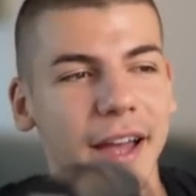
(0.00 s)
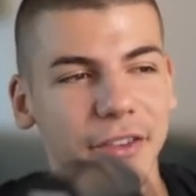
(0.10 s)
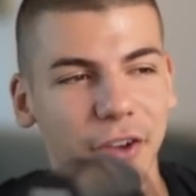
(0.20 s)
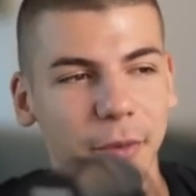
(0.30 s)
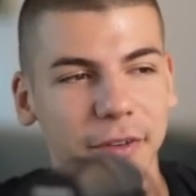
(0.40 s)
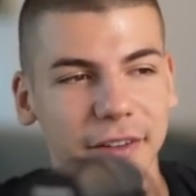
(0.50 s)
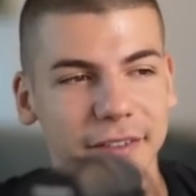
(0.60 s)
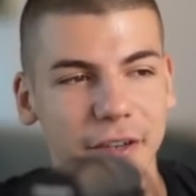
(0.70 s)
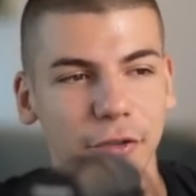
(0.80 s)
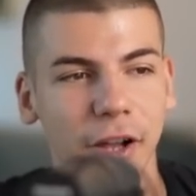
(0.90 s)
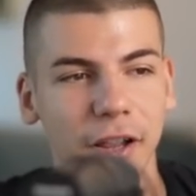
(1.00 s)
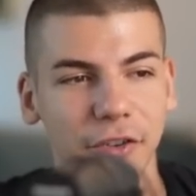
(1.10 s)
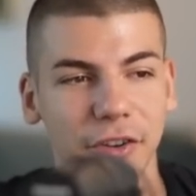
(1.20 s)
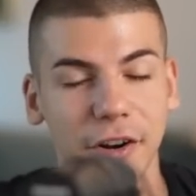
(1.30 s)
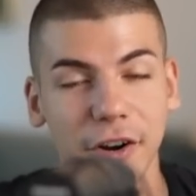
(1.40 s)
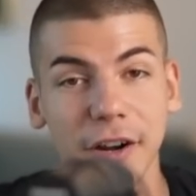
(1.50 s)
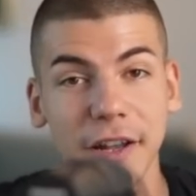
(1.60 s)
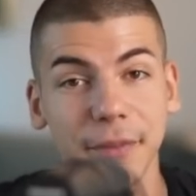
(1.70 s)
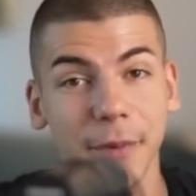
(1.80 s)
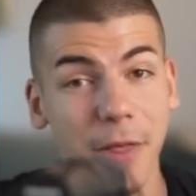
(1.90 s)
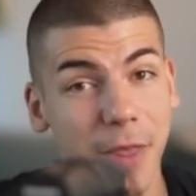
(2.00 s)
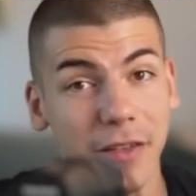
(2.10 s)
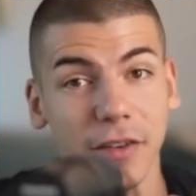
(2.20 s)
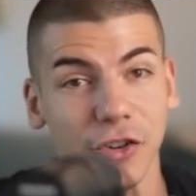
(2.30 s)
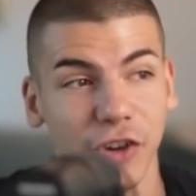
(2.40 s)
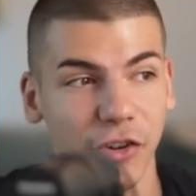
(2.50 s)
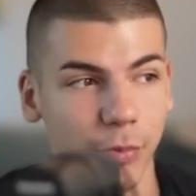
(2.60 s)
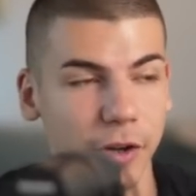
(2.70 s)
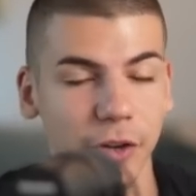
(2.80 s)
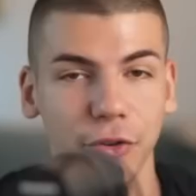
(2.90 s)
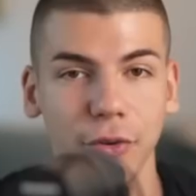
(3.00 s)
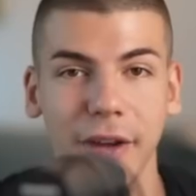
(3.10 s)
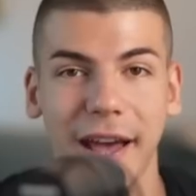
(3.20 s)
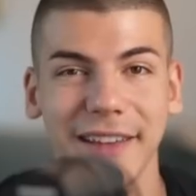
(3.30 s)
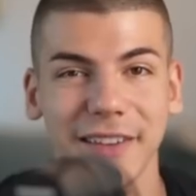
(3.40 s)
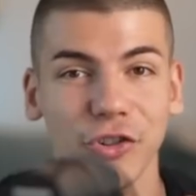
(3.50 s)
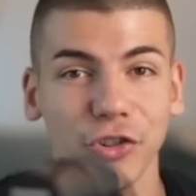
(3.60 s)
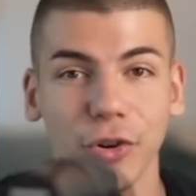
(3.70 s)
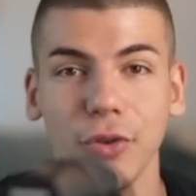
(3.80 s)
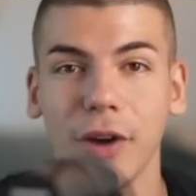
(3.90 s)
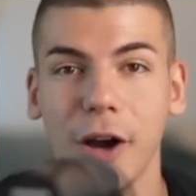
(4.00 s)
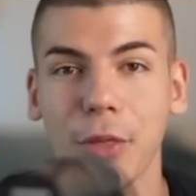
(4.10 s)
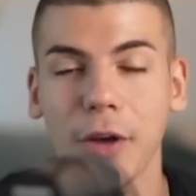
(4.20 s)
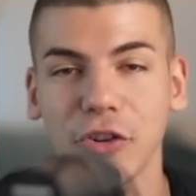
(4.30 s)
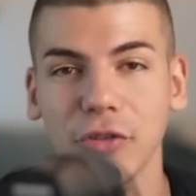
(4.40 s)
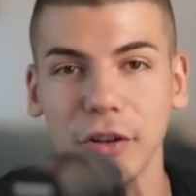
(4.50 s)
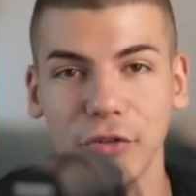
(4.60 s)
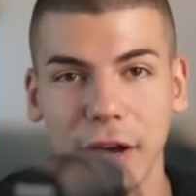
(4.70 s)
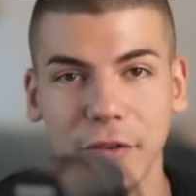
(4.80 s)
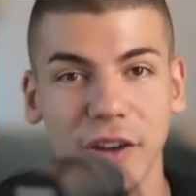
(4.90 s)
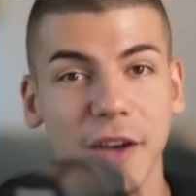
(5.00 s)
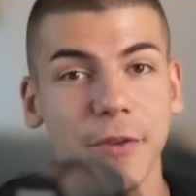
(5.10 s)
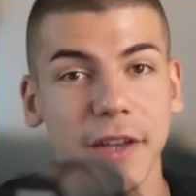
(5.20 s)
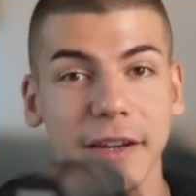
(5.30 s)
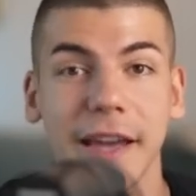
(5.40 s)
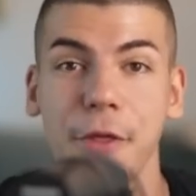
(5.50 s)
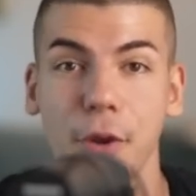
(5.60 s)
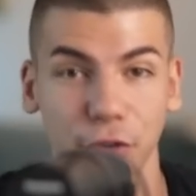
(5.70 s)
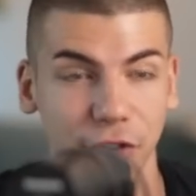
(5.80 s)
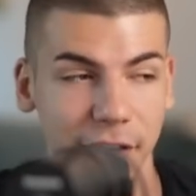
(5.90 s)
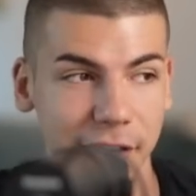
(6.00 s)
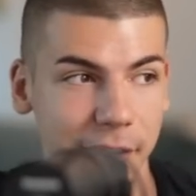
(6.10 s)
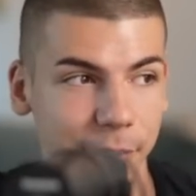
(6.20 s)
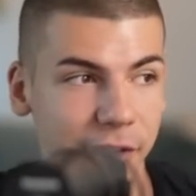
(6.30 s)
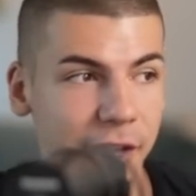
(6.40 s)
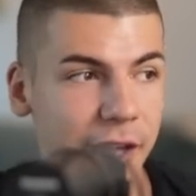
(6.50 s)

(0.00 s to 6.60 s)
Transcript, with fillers: It's obviously $0 in earnings, but that's gonna change pretty soon as I show you how to actually drive traffic and get those signups.